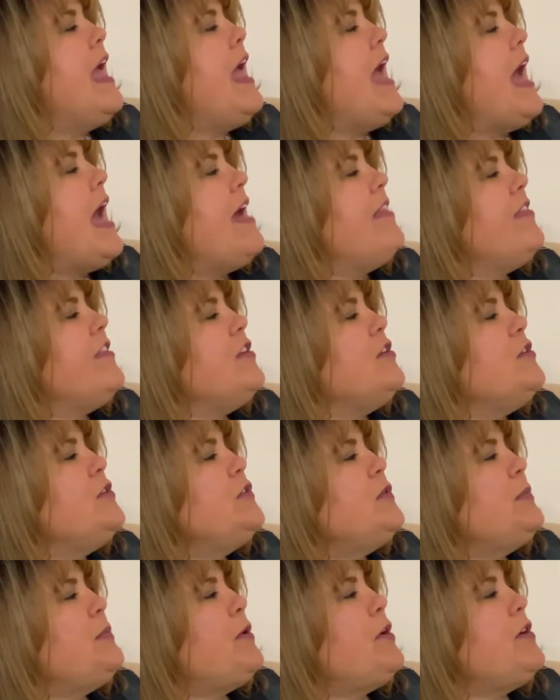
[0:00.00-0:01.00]
And the news
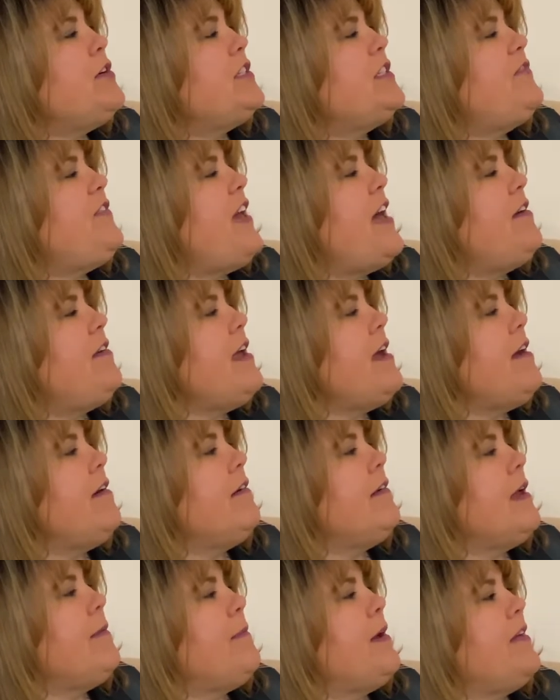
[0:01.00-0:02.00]
reporters found
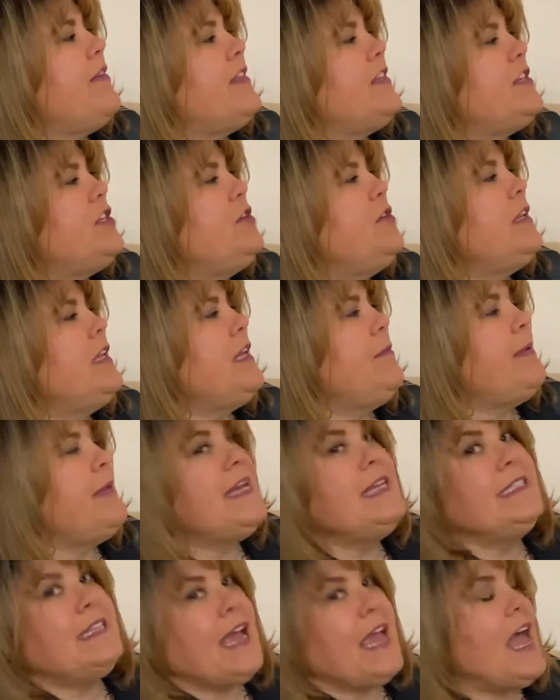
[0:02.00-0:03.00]
out about the two little
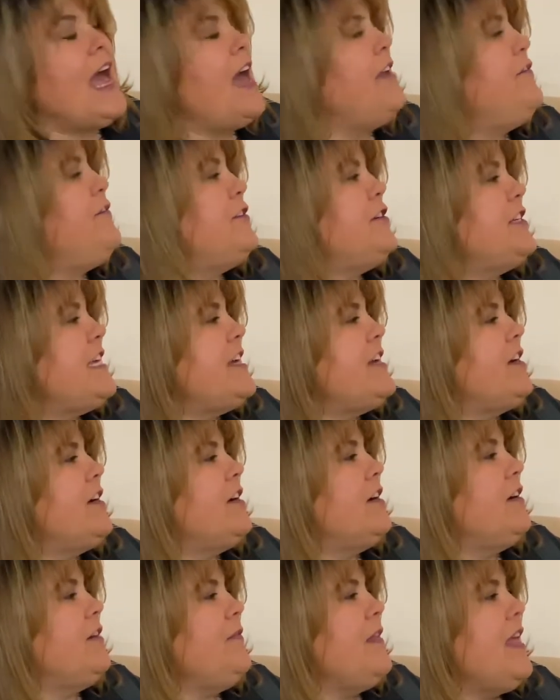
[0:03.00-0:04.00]
pigs I had for
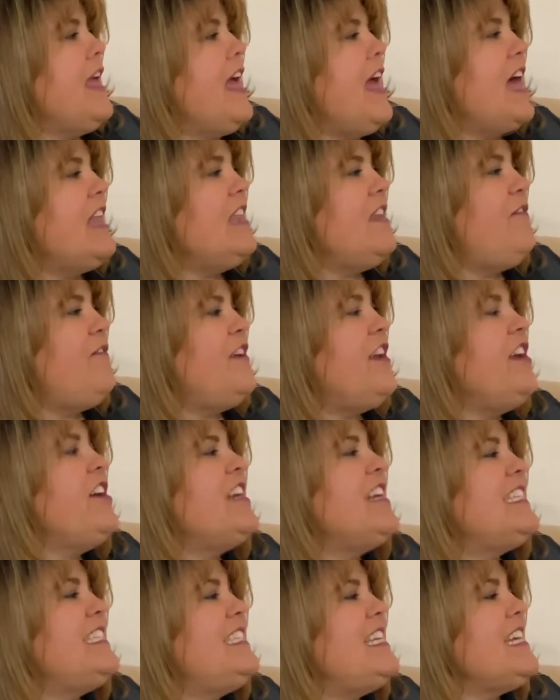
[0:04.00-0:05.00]
dinner, and they figured
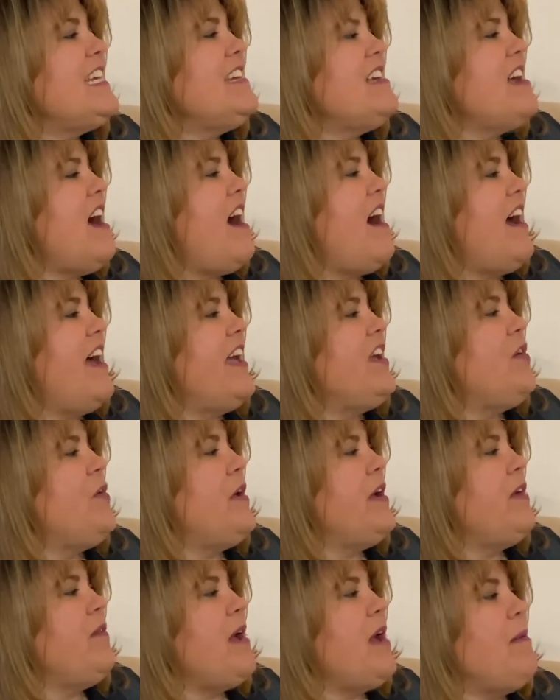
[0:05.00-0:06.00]
a sick guy
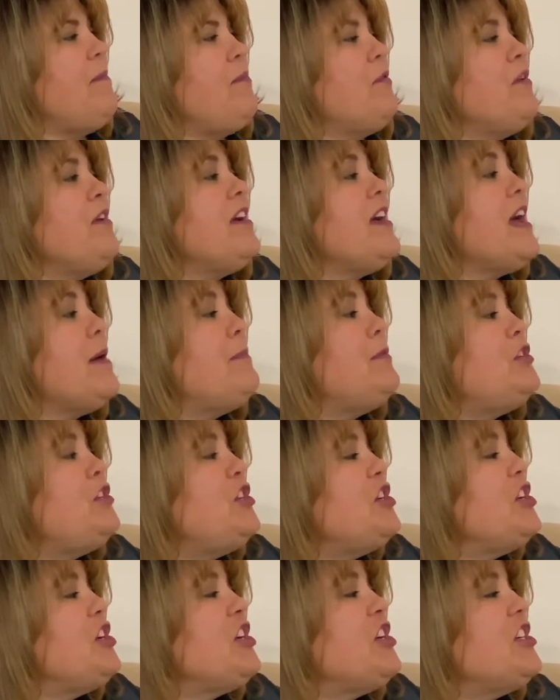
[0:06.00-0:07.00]
going around pouring a cup of
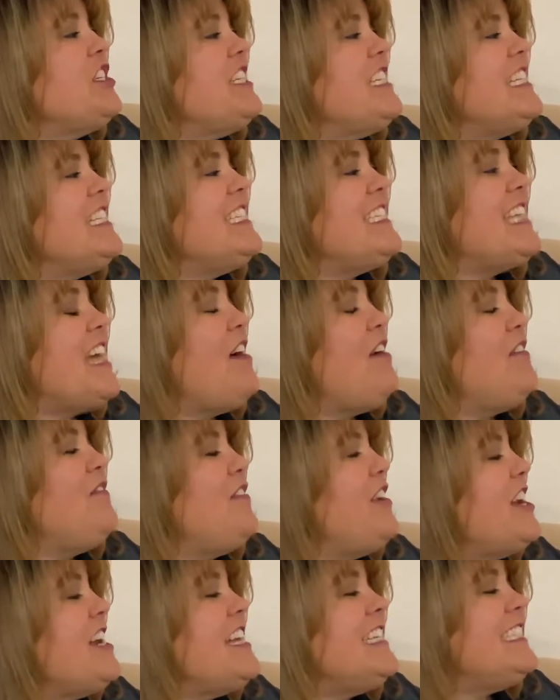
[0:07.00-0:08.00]
sugar didn't sound
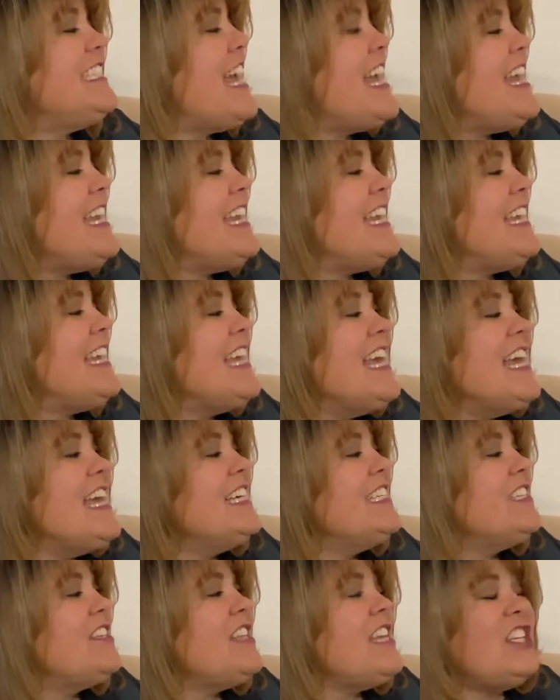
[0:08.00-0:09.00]
very exciting,
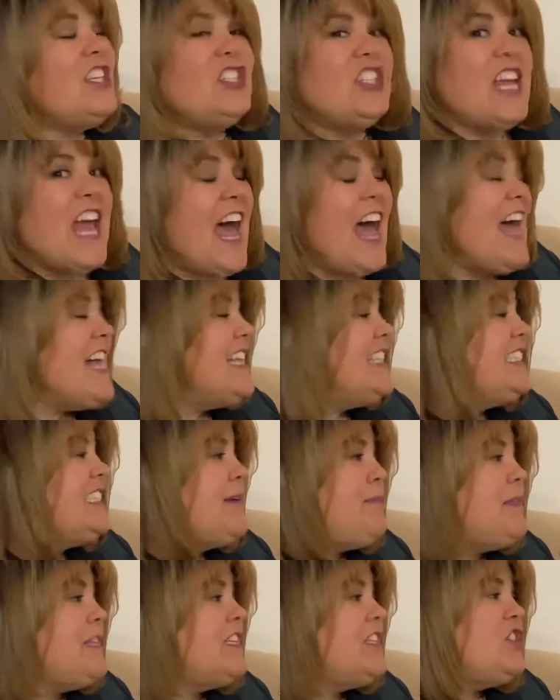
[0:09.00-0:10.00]
so they jazzed
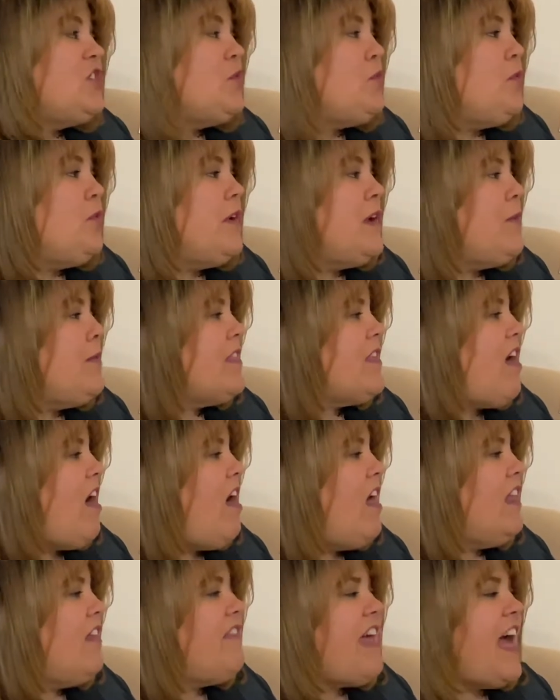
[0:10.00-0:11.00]
up the story with
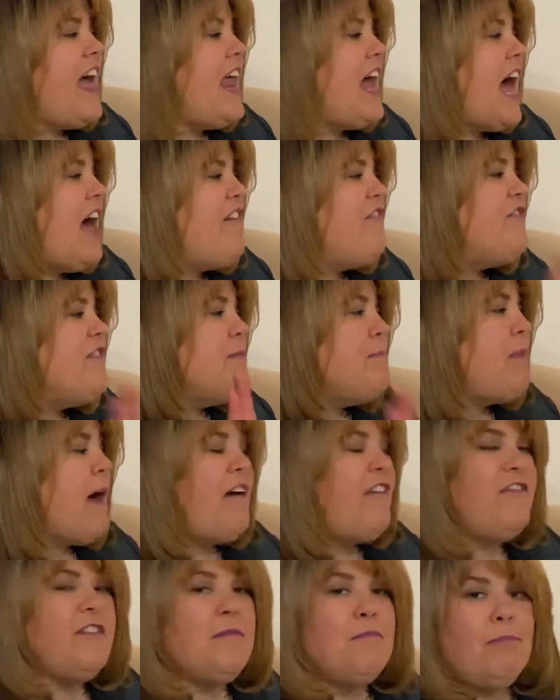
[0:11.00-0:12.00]
all of that huff and
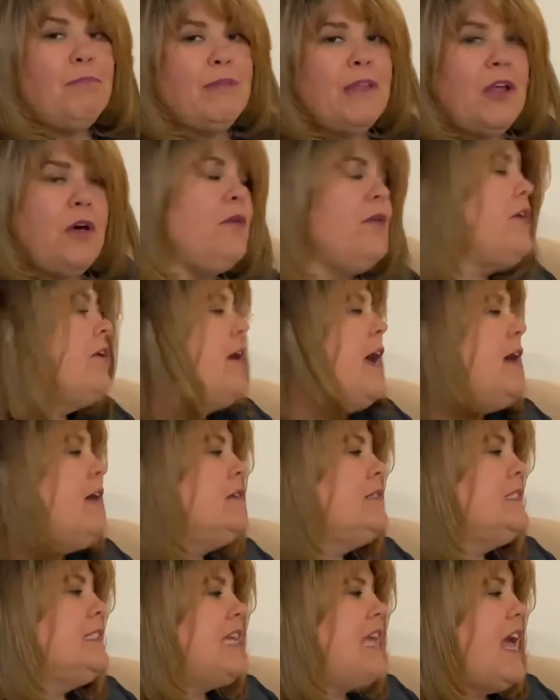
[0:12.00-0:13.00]
puff and blow your
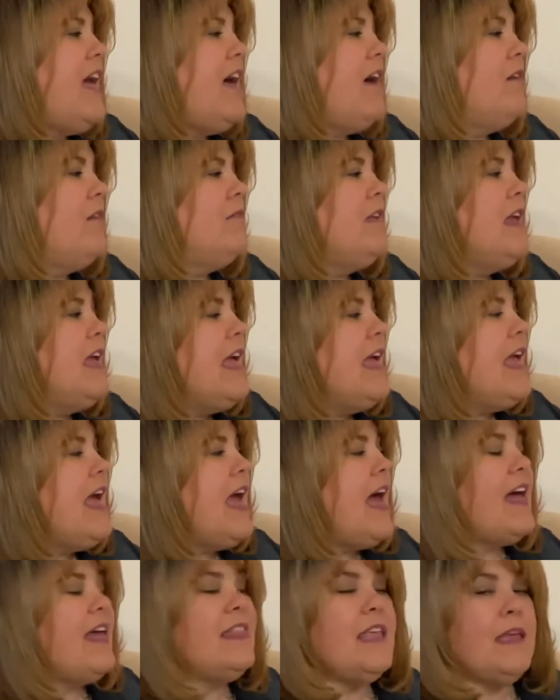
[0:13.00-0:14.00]
house down,
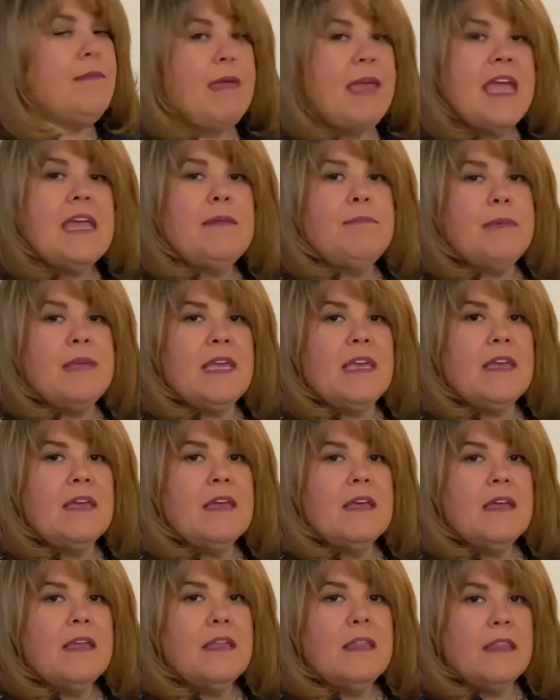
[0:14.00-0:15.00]
and they made me
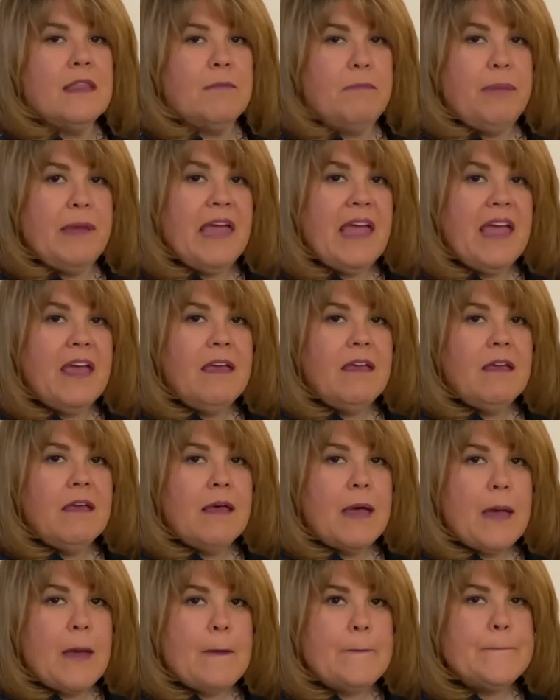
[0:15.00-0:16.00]
the big
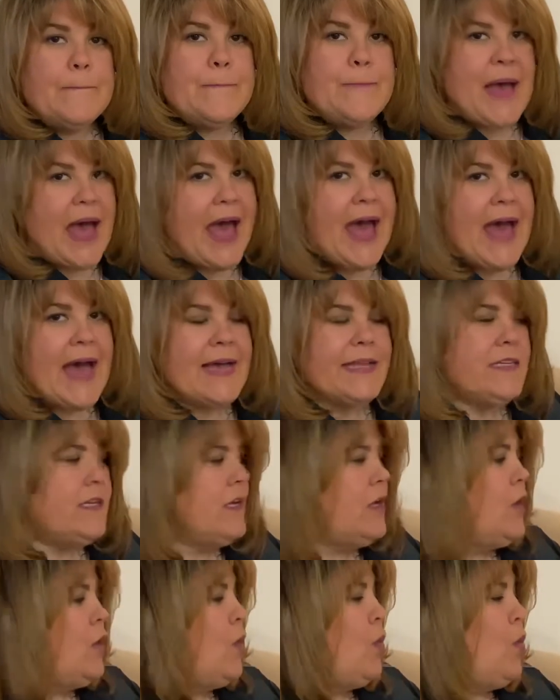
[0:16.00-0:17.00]
bad
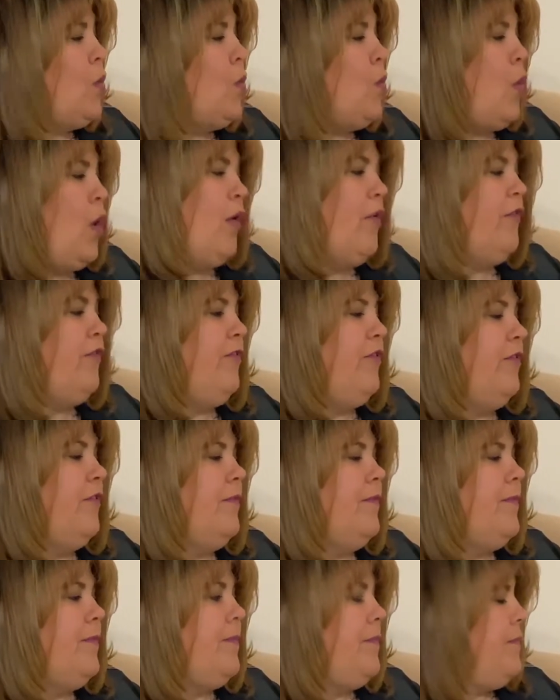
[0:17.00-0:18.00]
wolf.
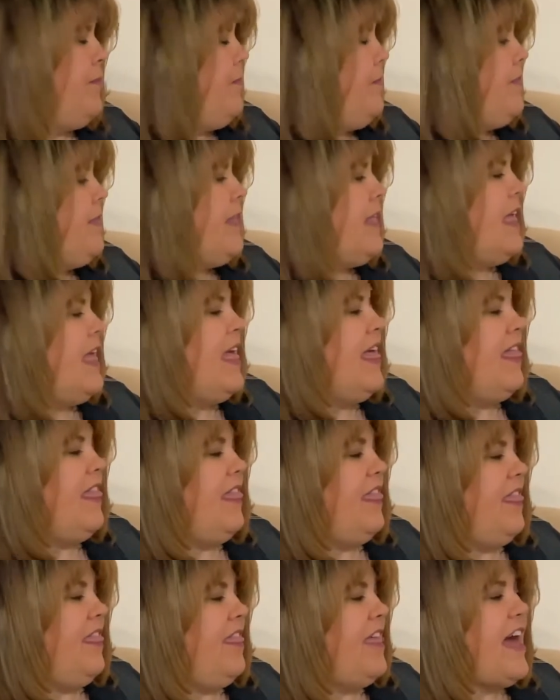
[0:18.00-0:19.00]

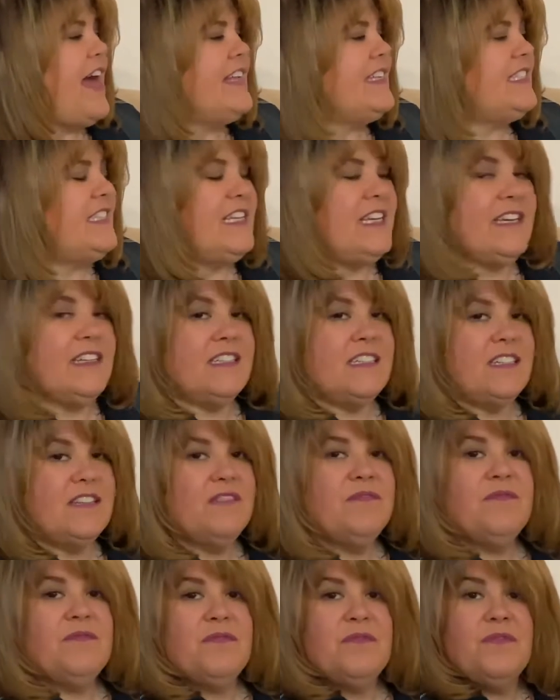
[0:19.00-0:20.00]
That's it.
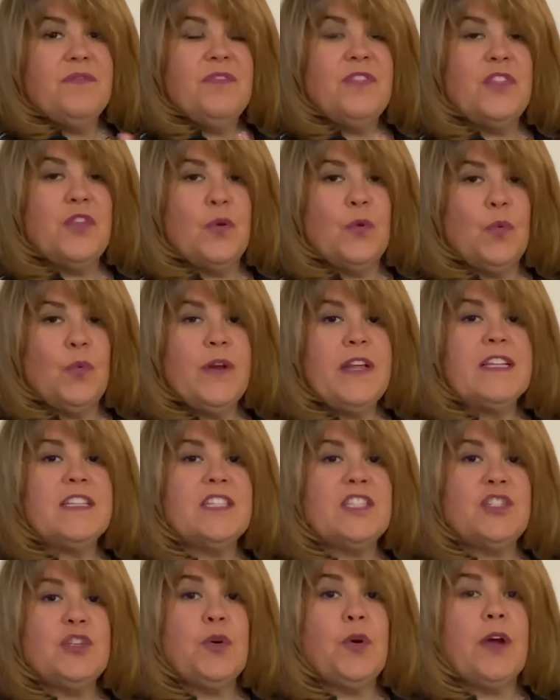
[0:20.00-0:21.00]
The real
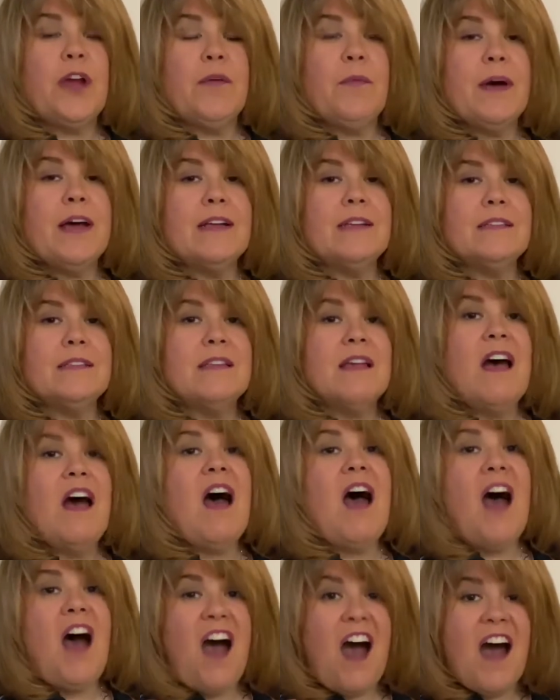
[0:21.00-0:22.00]
story was
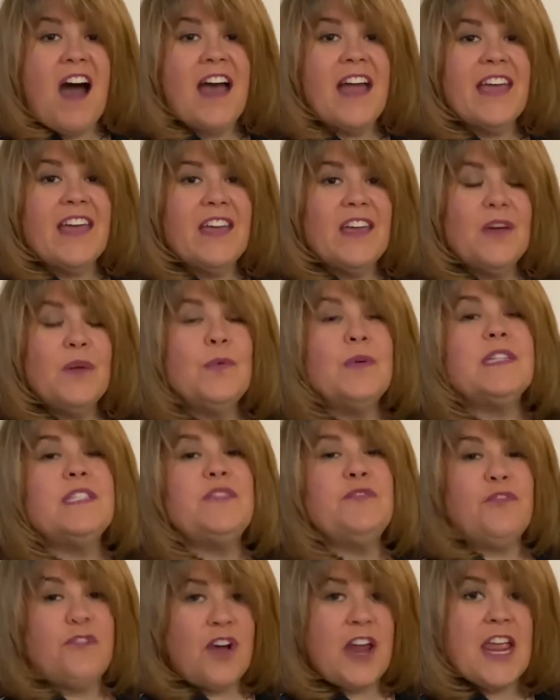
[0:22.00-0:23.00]
I was
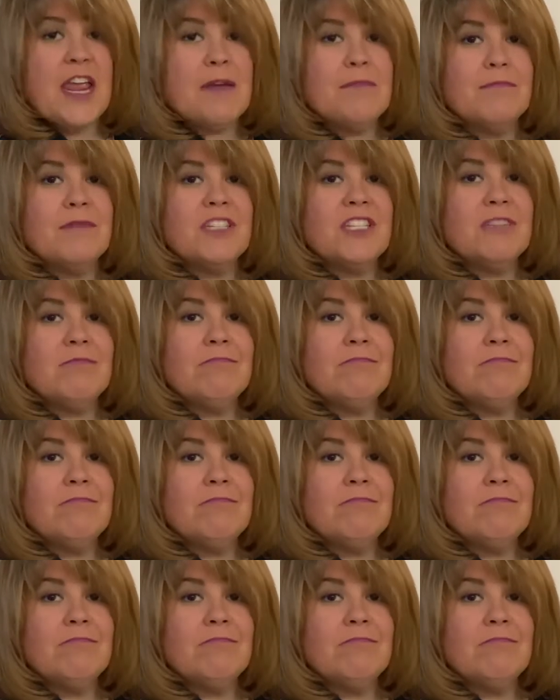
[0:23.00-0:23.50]
framed.